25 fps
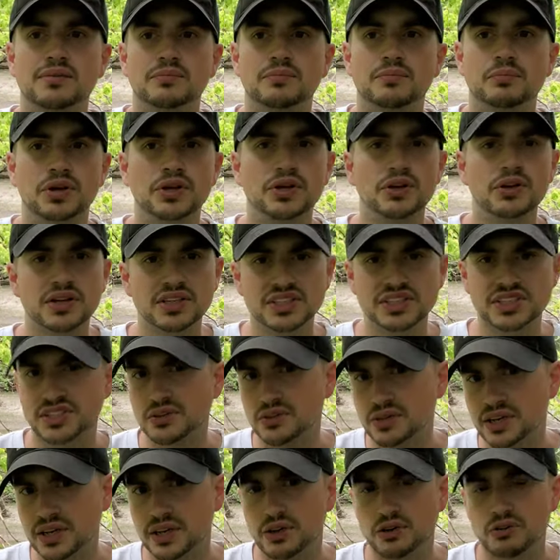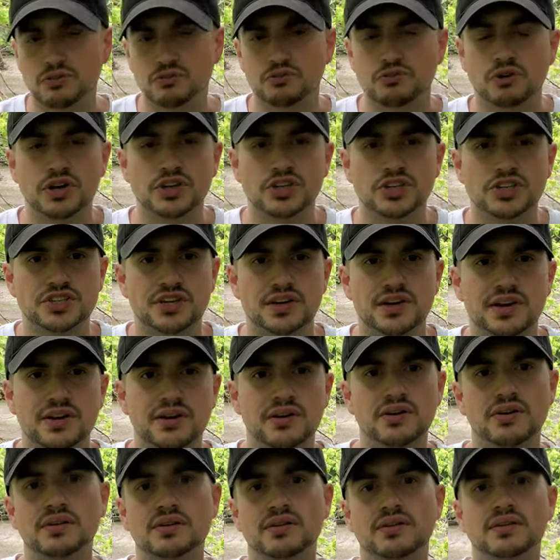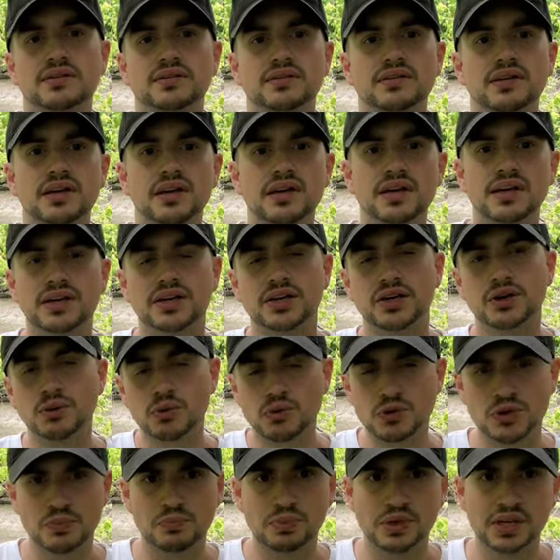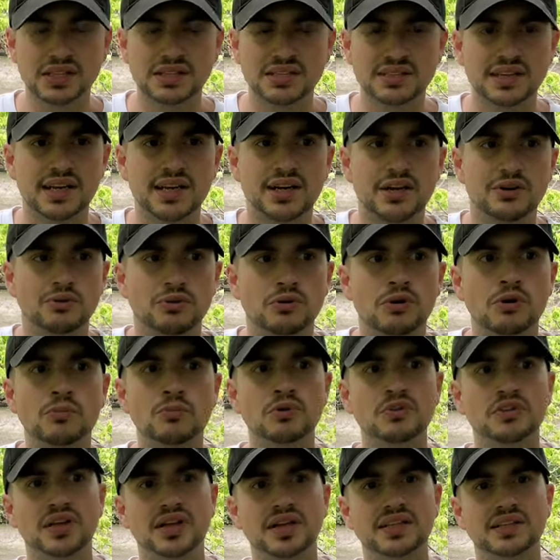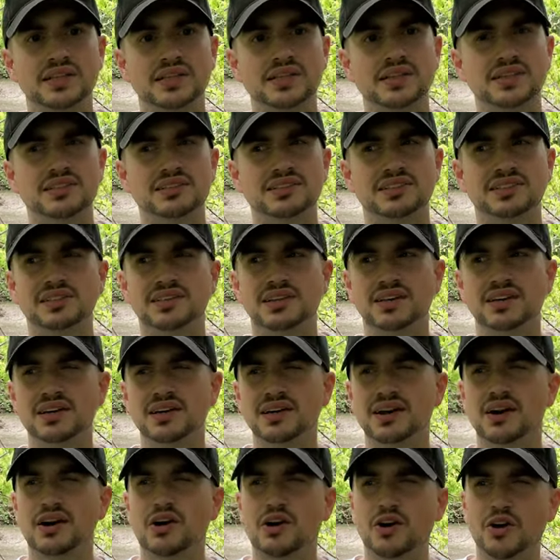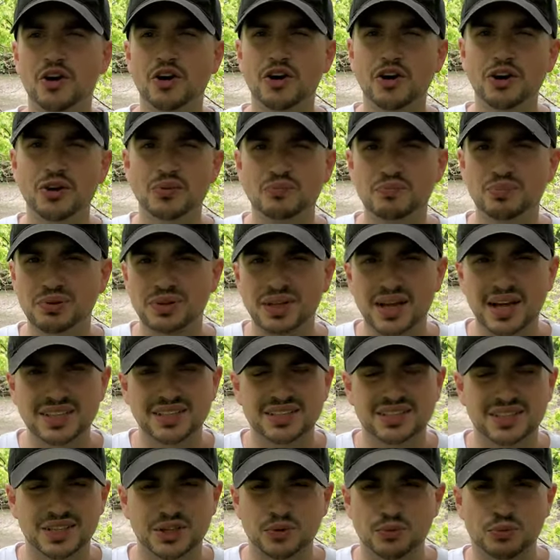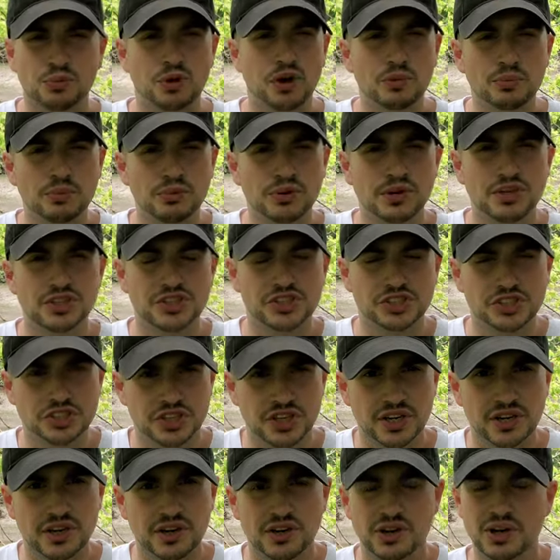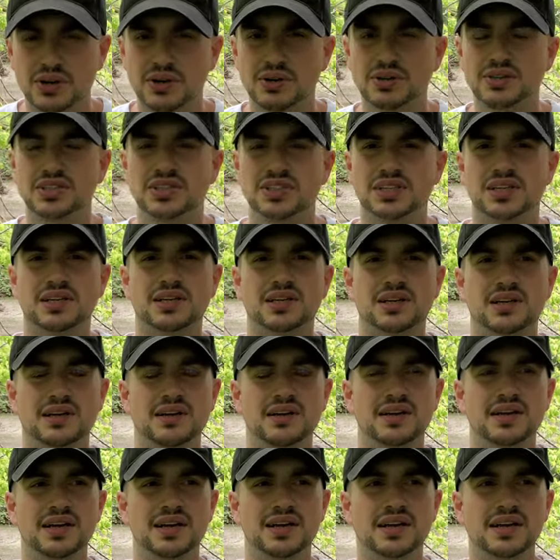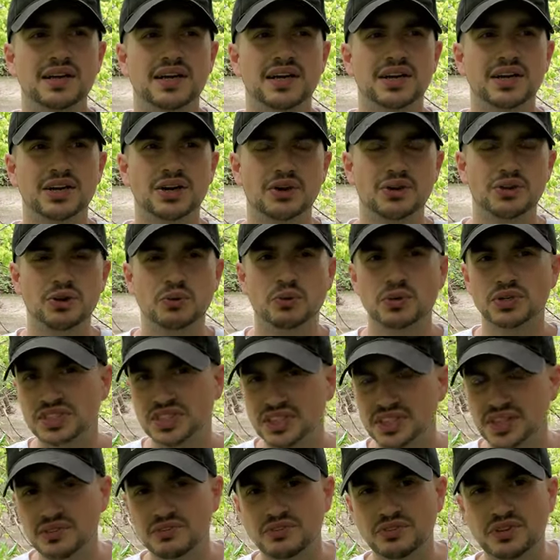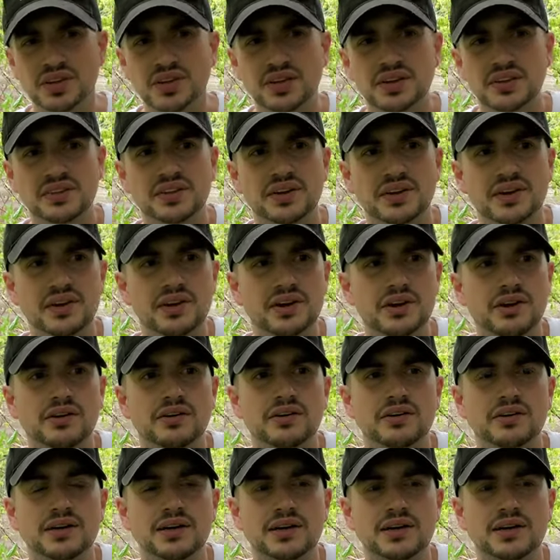but you could still get your fresh air. And you know, there was a big day room with like these hard plastic rubberish chairs. You know, there was TV in there,